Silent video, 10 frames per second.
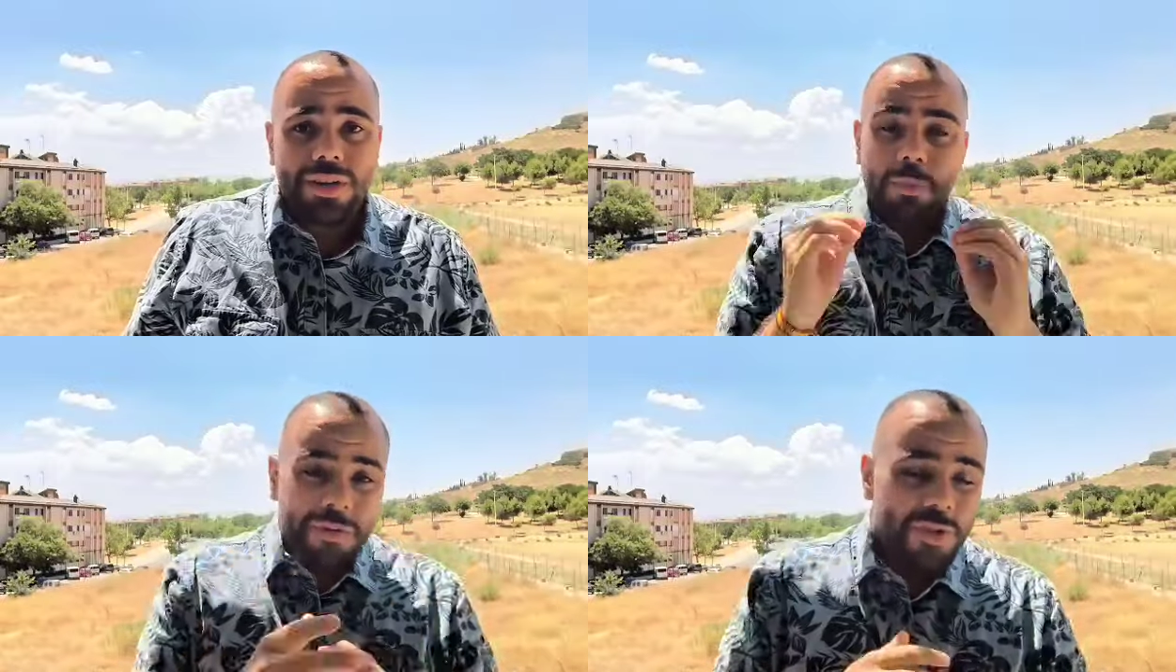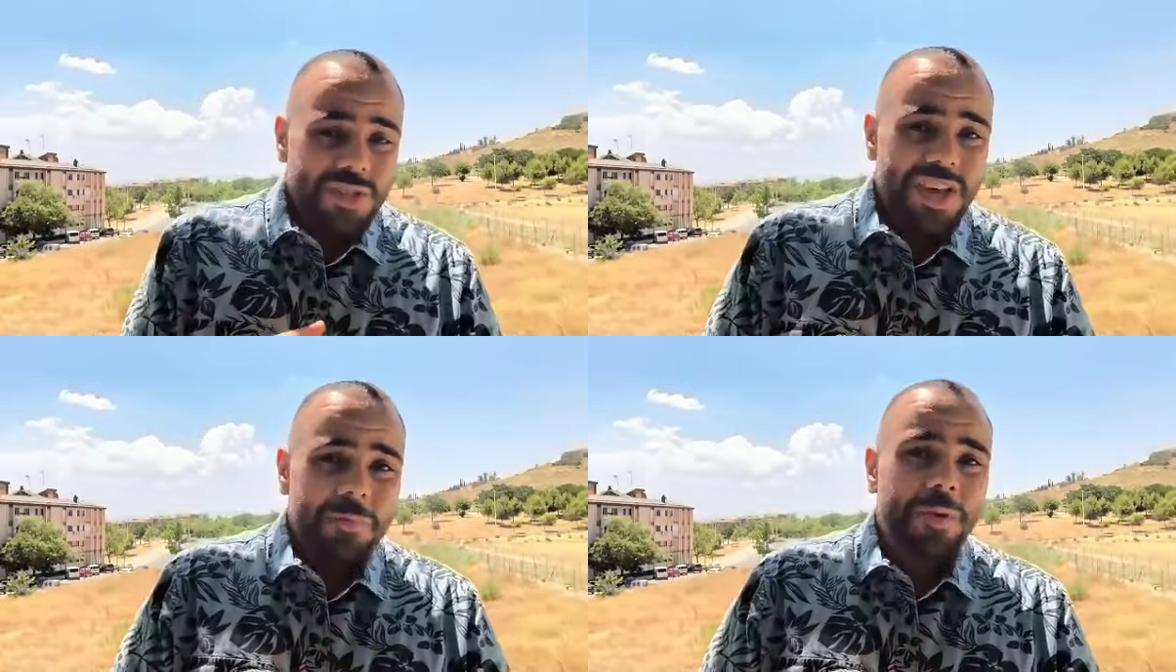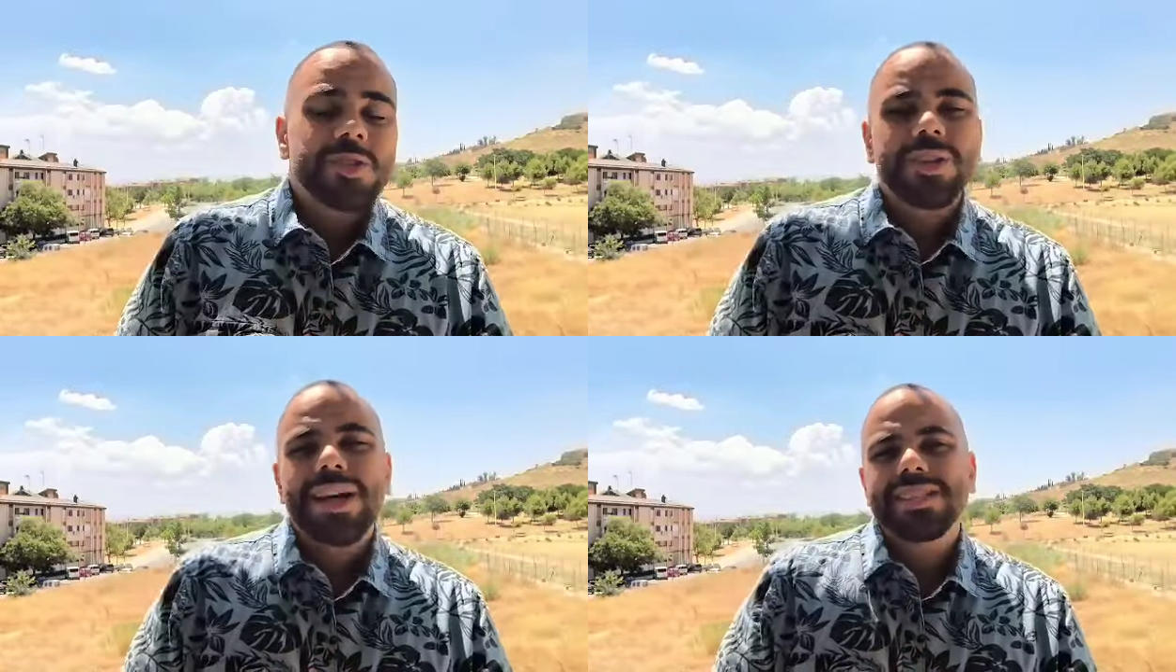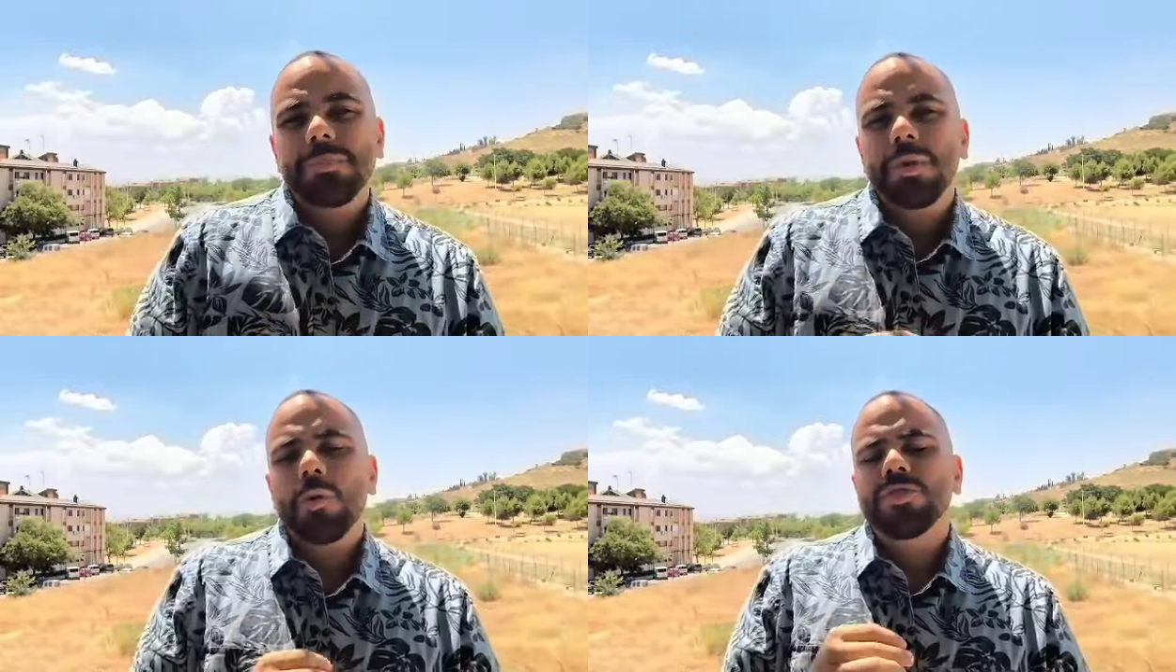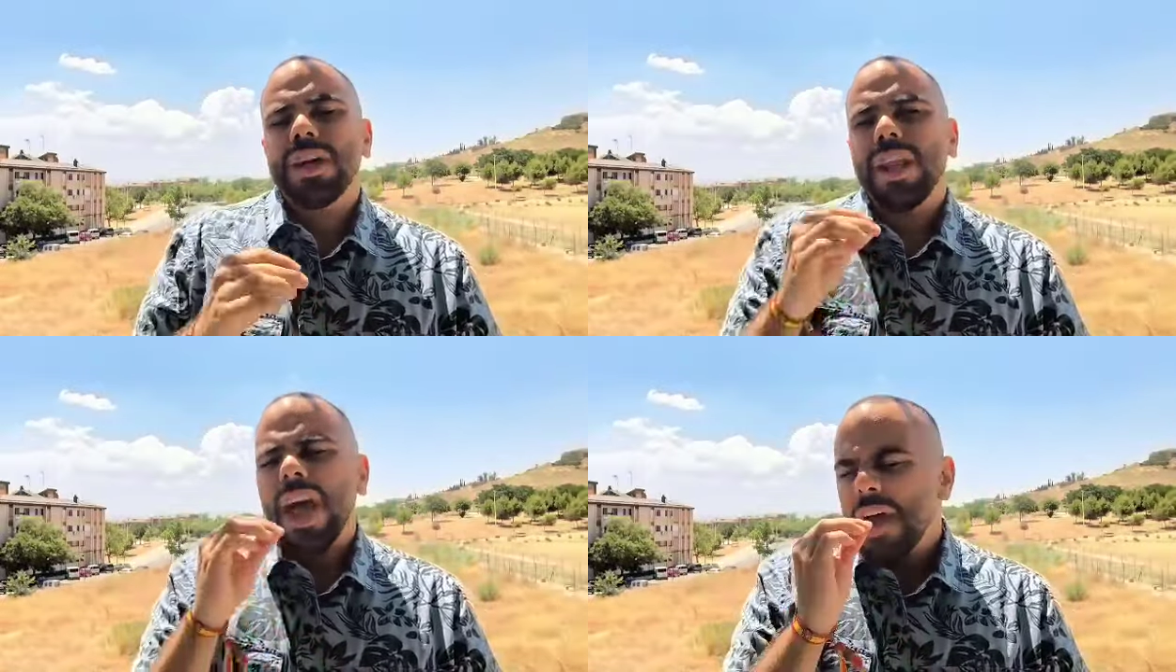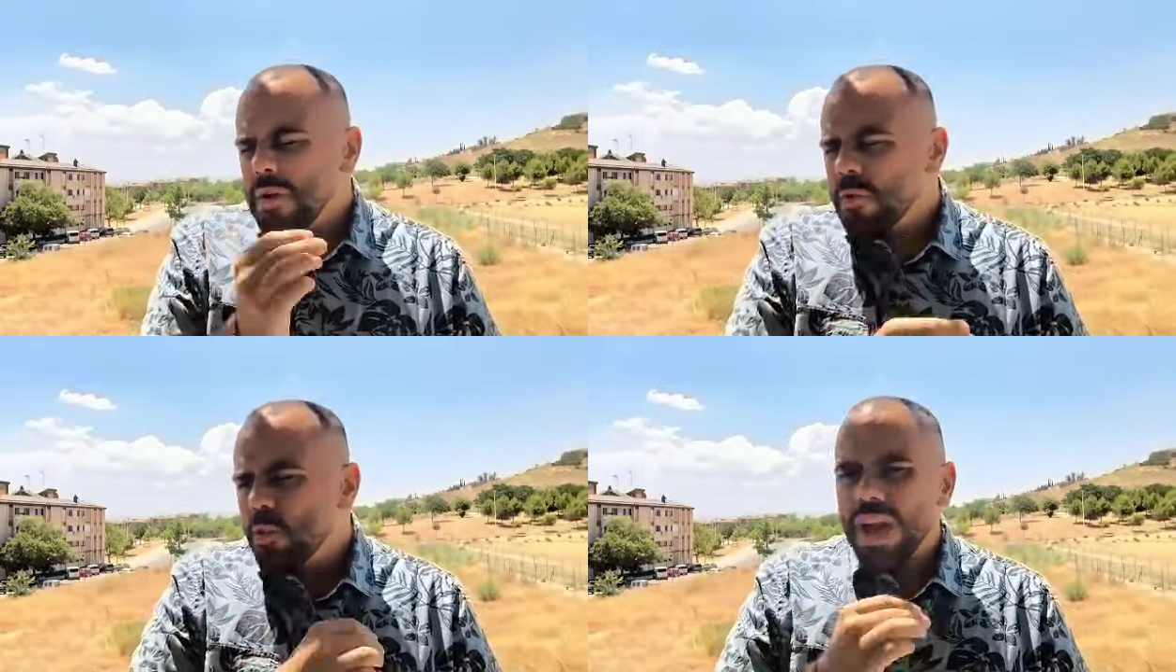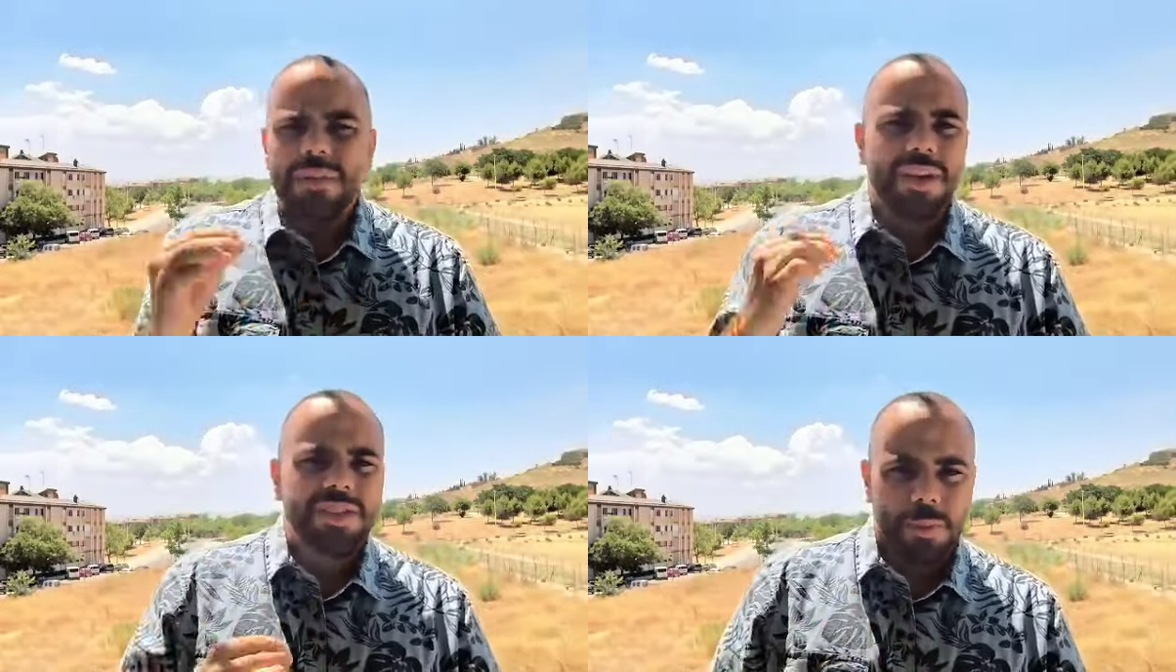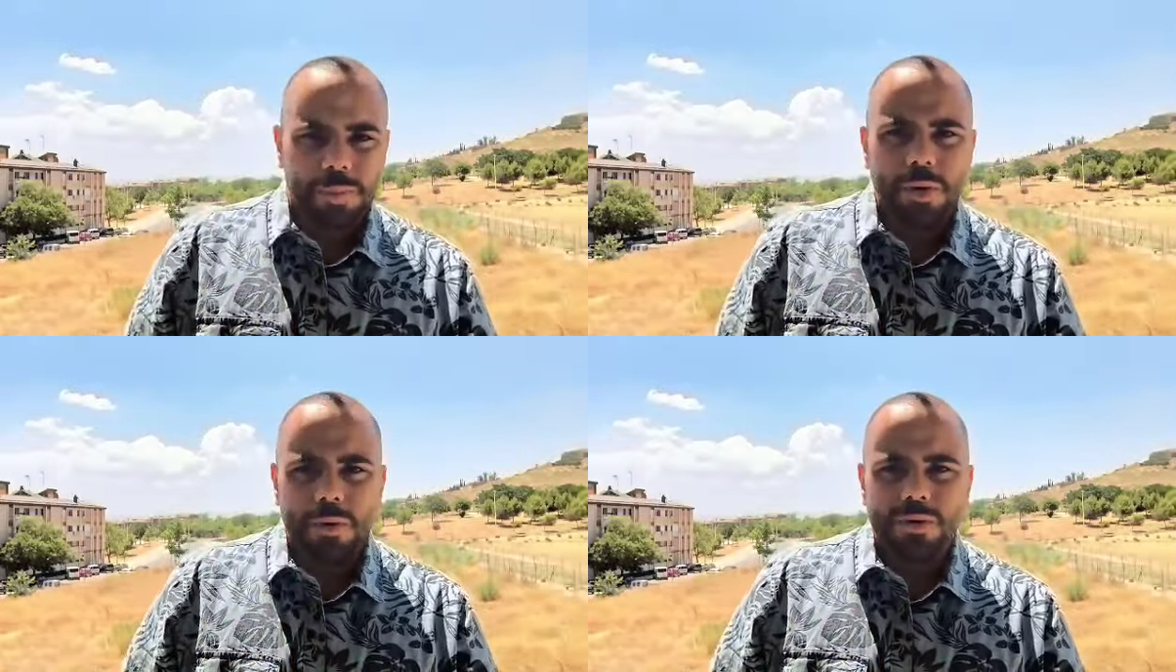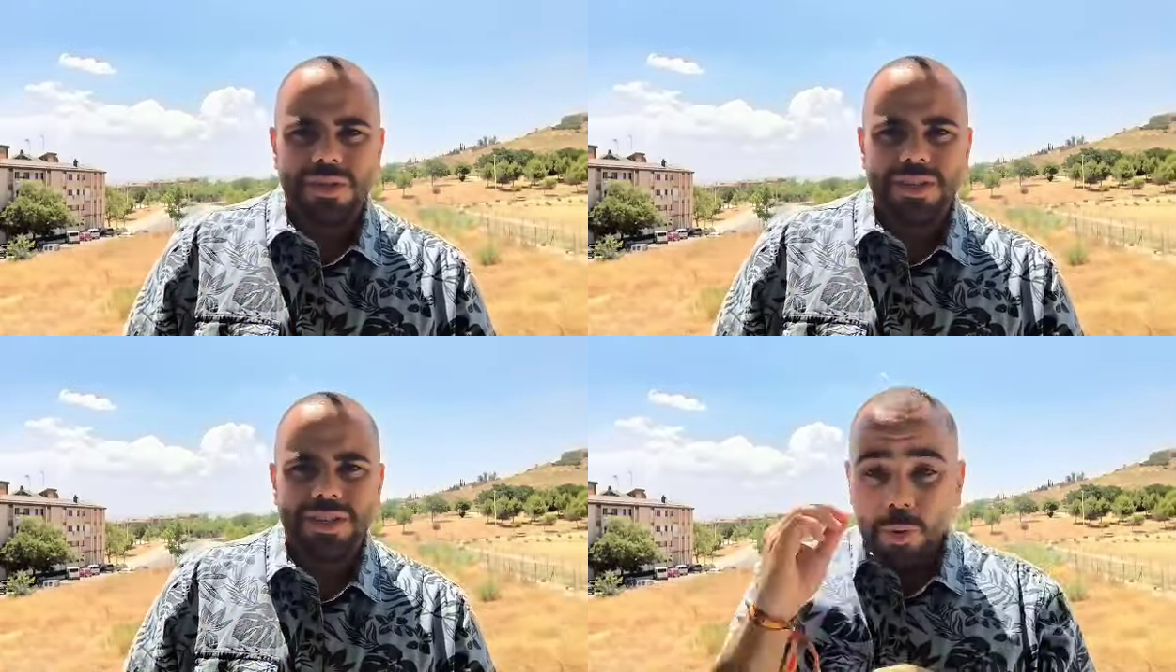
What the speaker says: Professor said personalized approach and unwavering support